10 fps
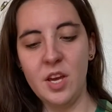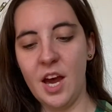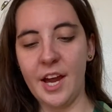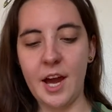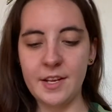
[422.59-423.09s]

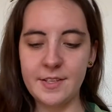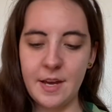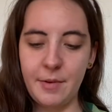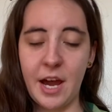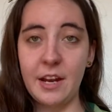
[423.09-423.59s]
I gotta say
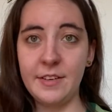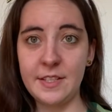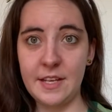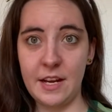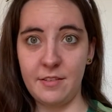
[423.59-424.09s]
I'm kind of
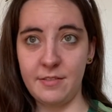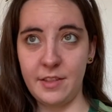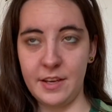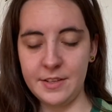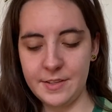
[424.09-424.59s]
excited for
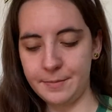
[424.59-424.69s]
these.